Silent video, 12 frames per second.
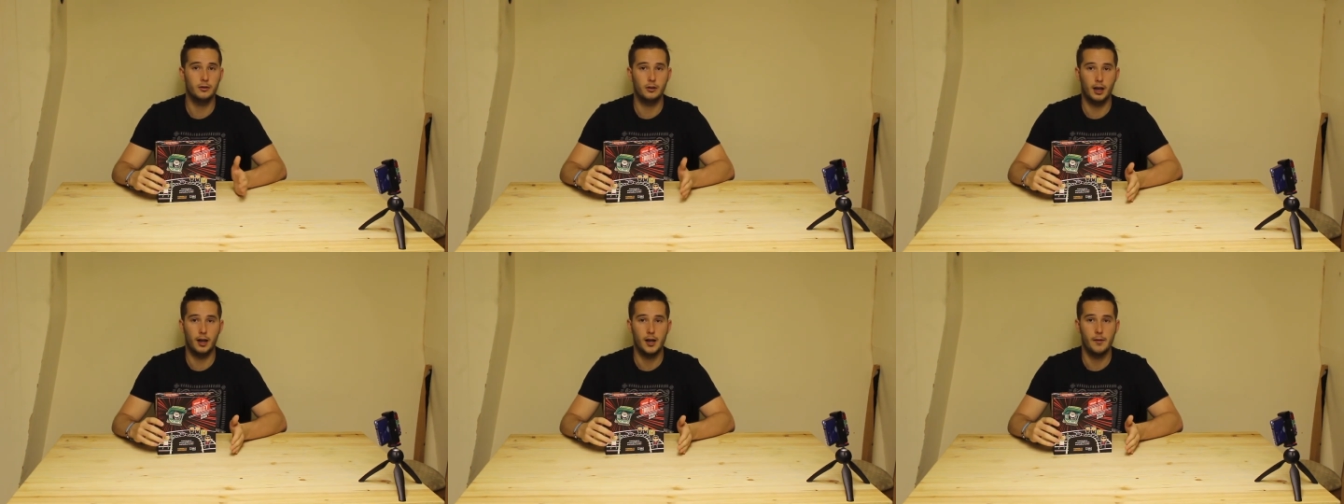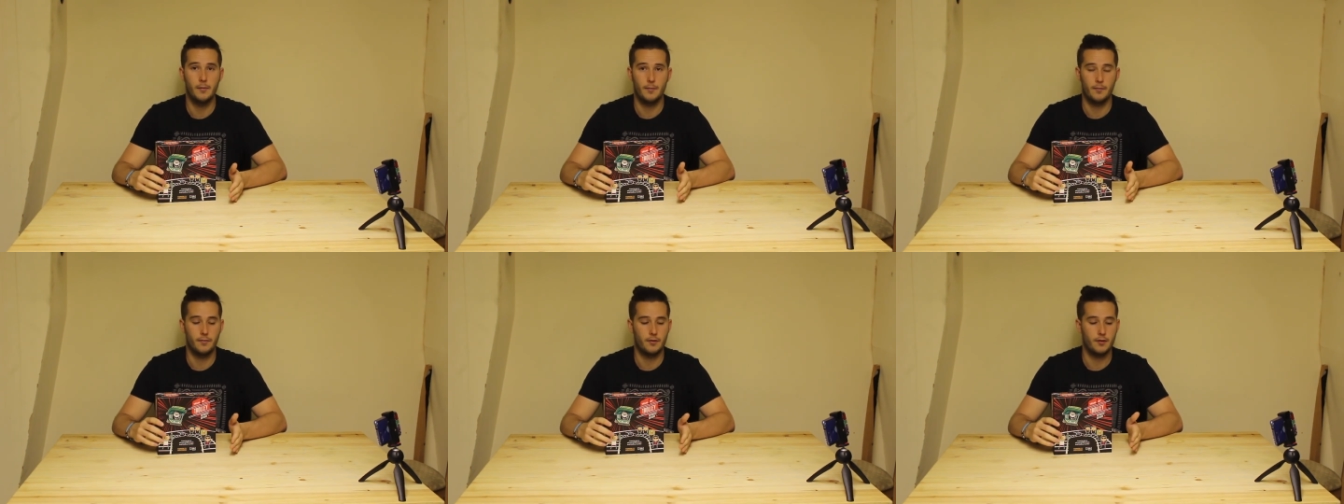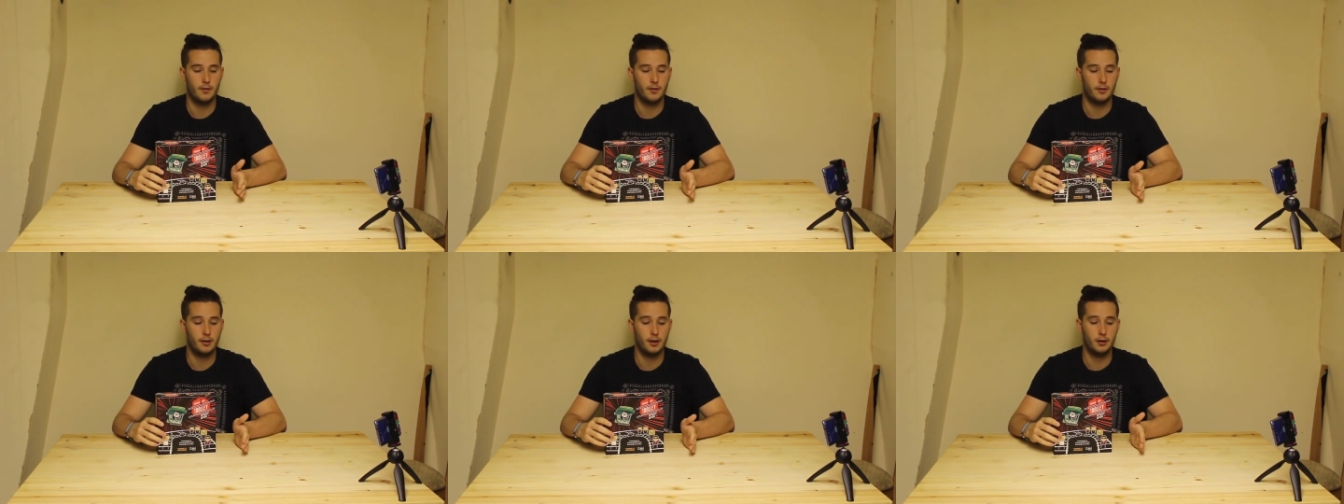
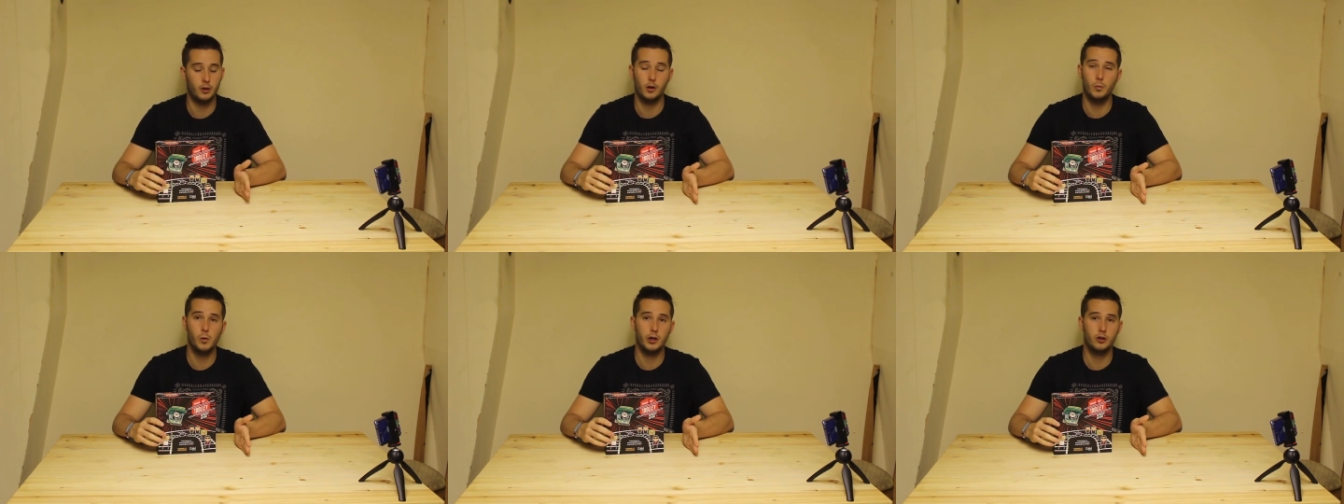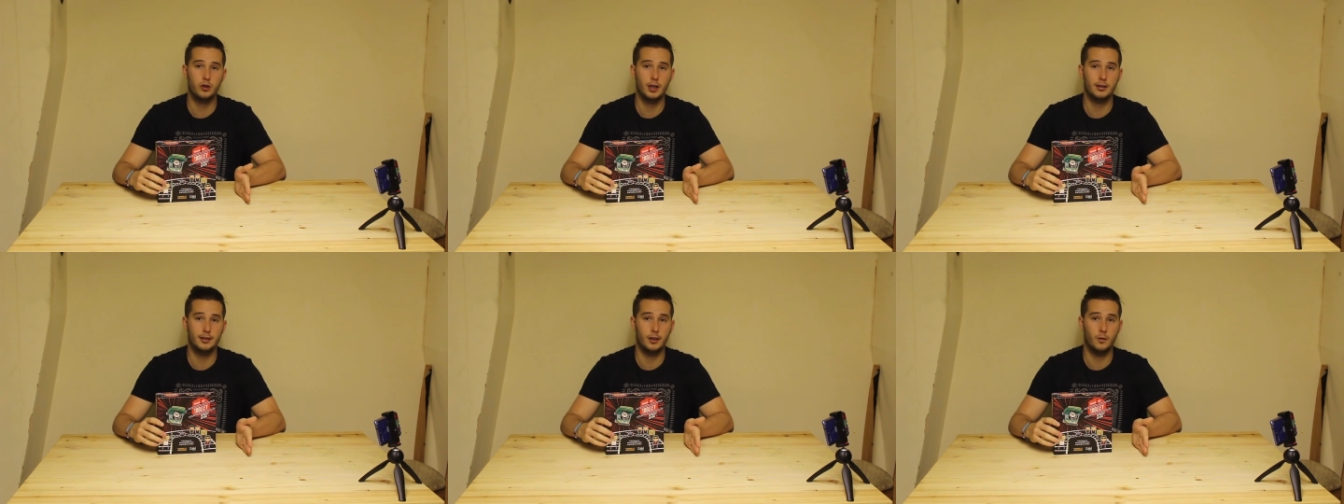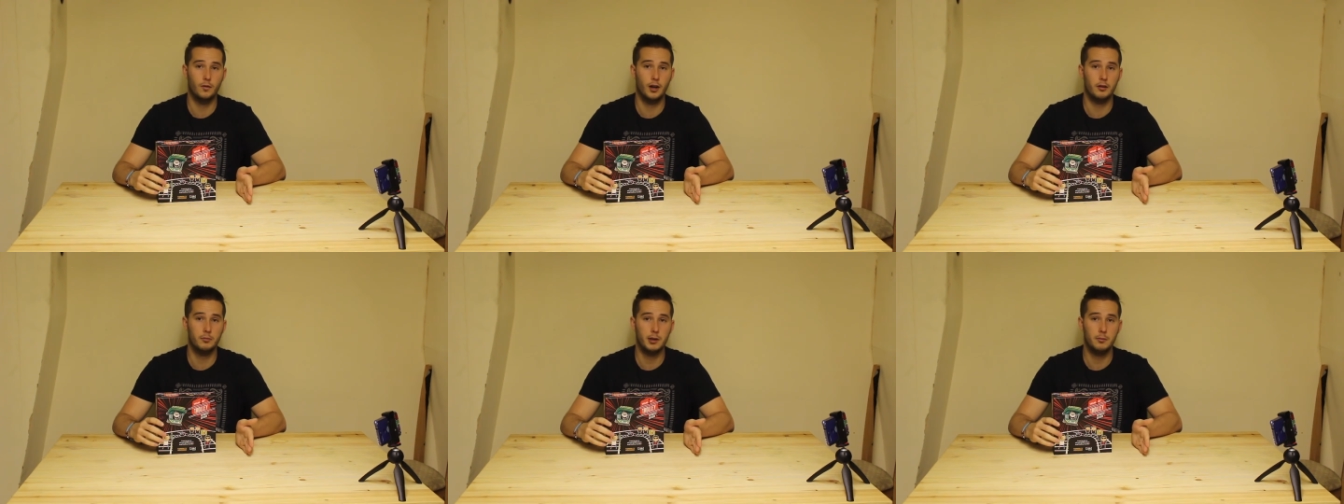You're on one track to kill
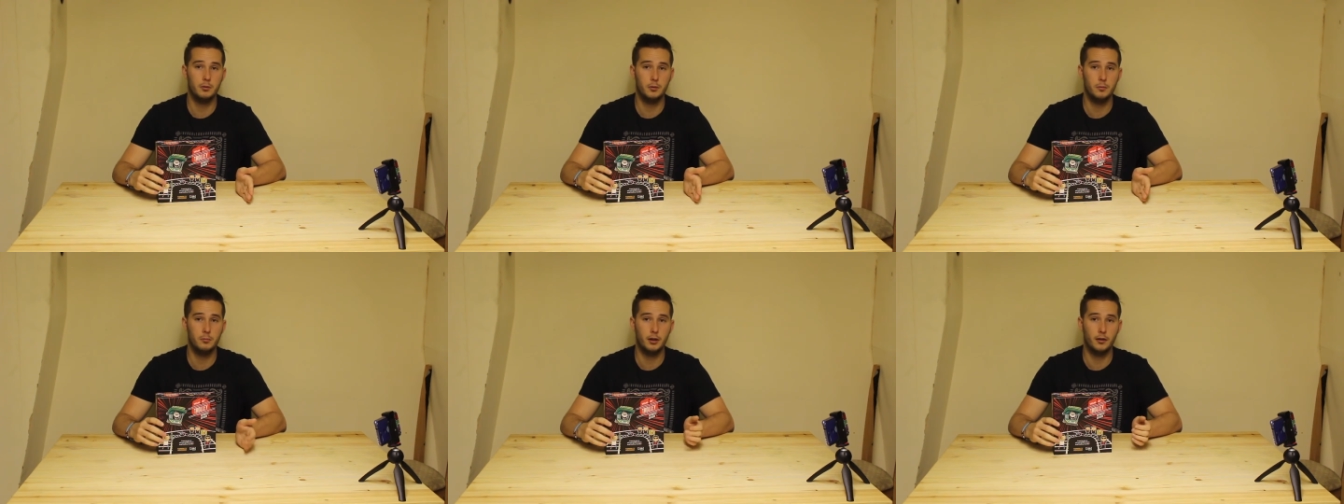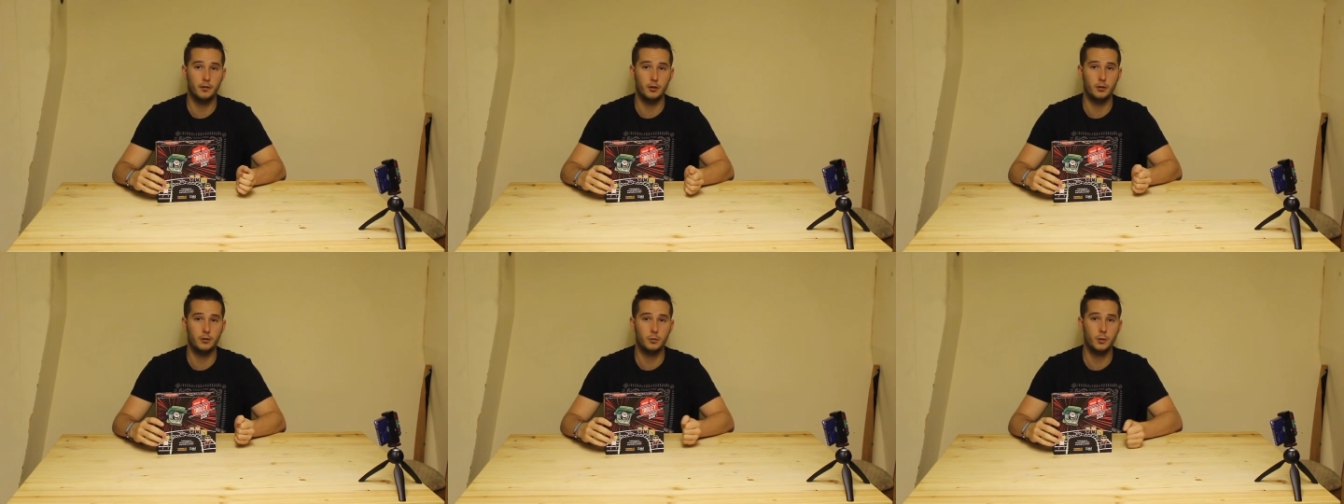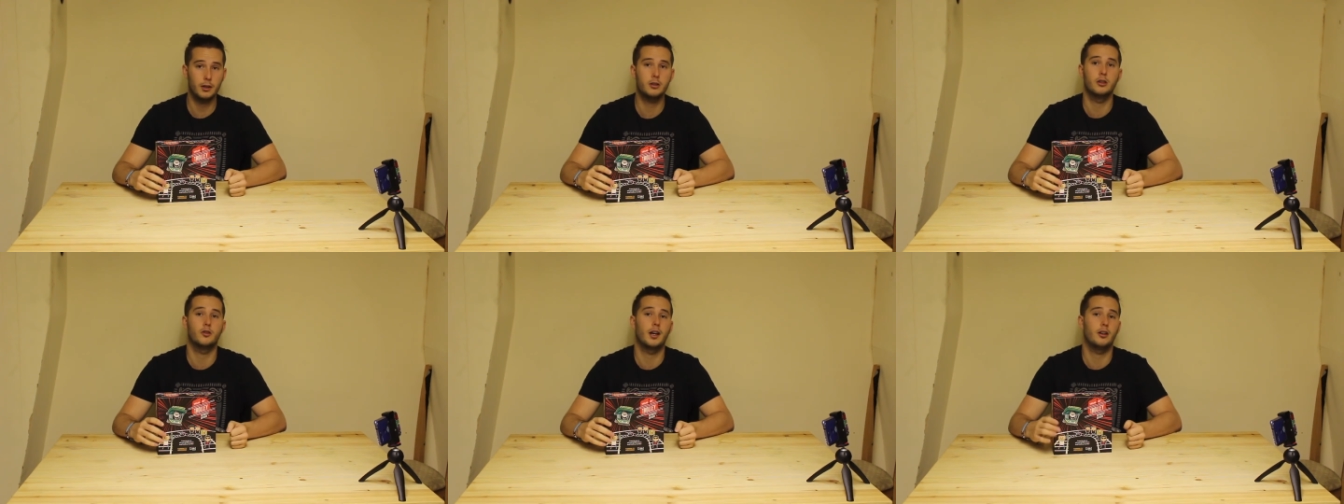5 people, but if you switch
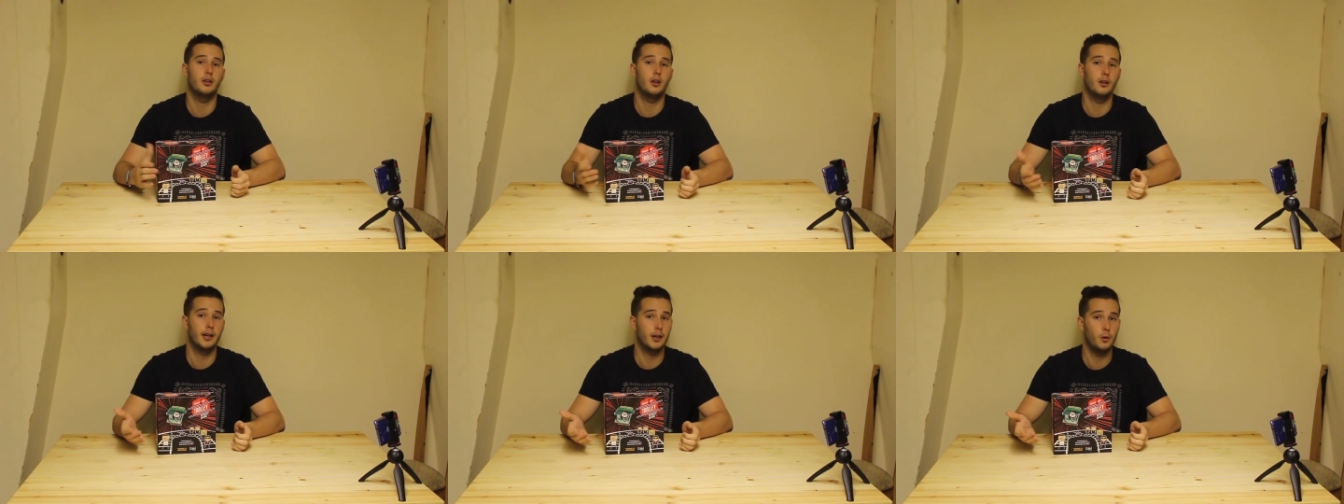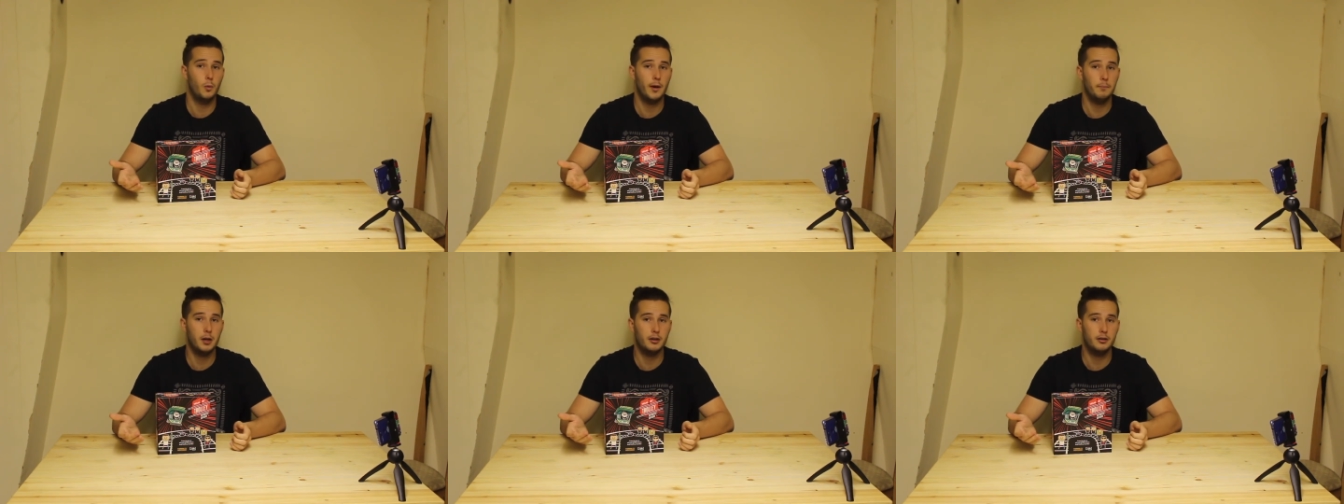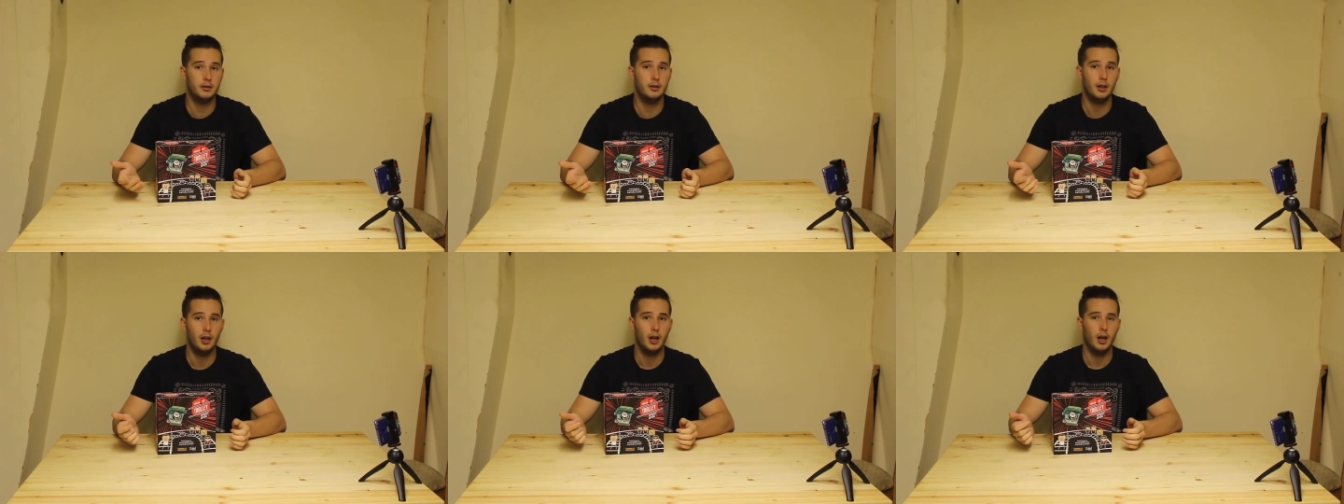the track you'd only kill 1 person.
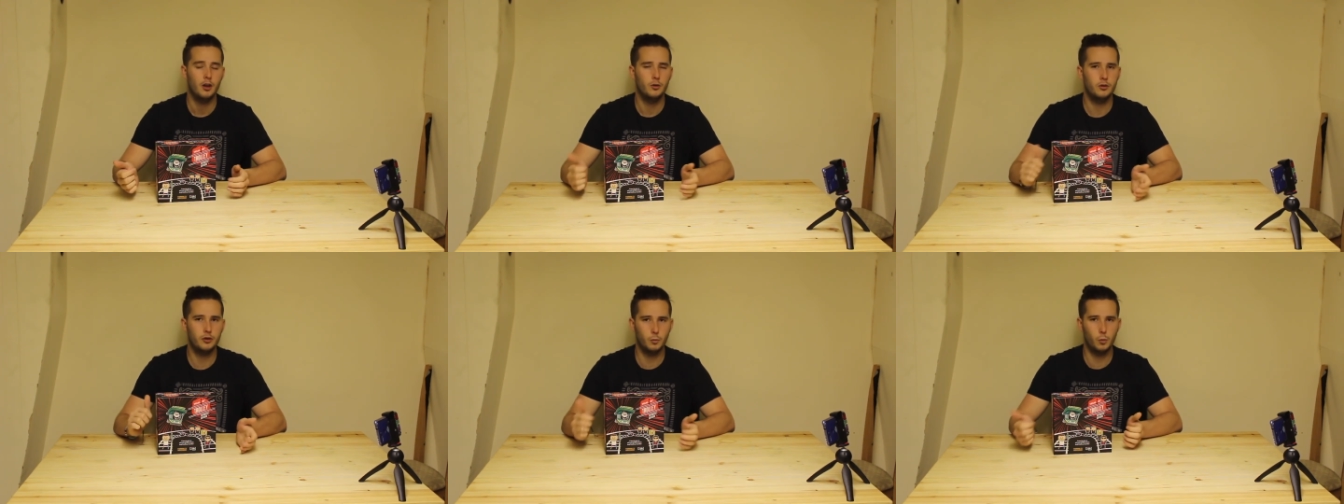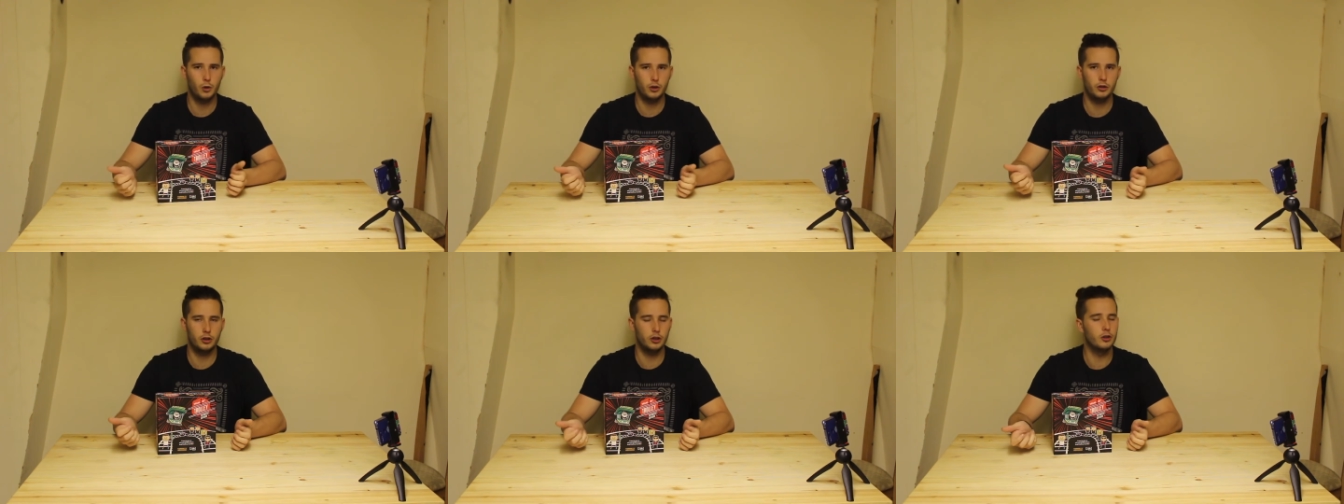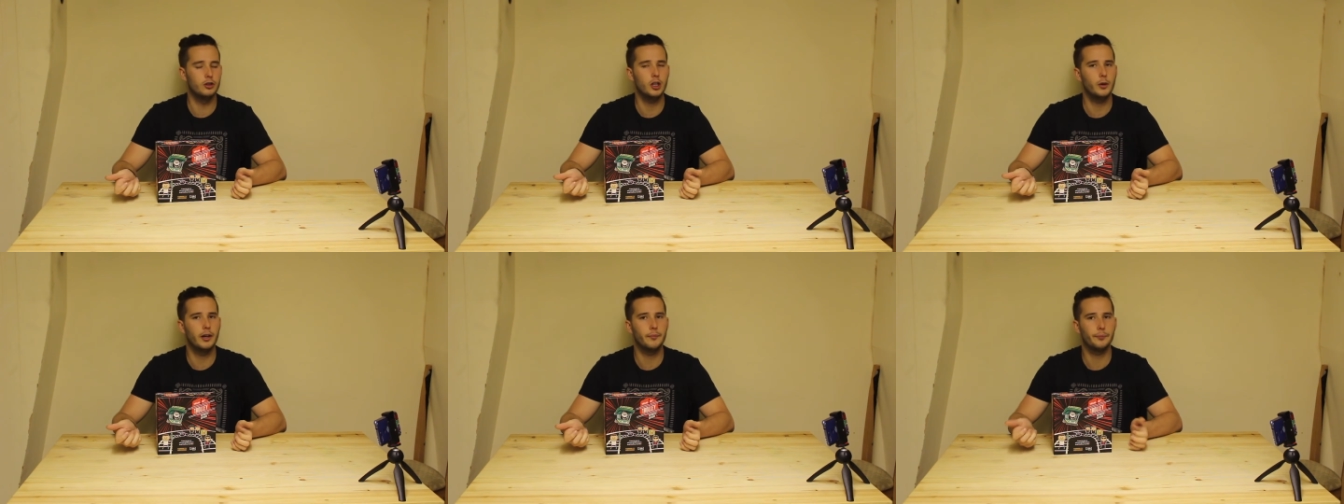Do you
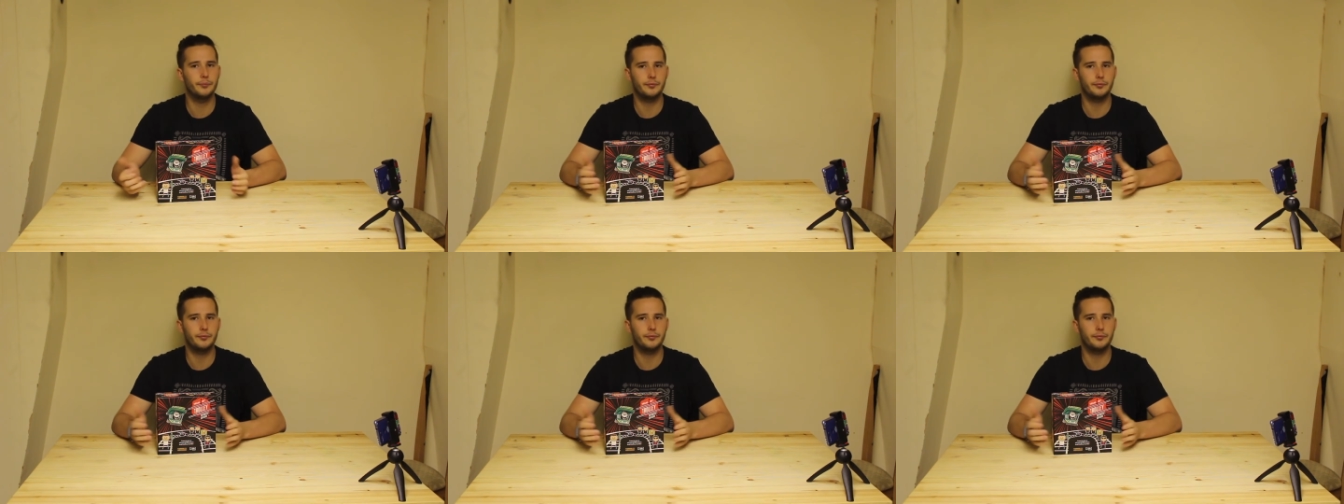do it?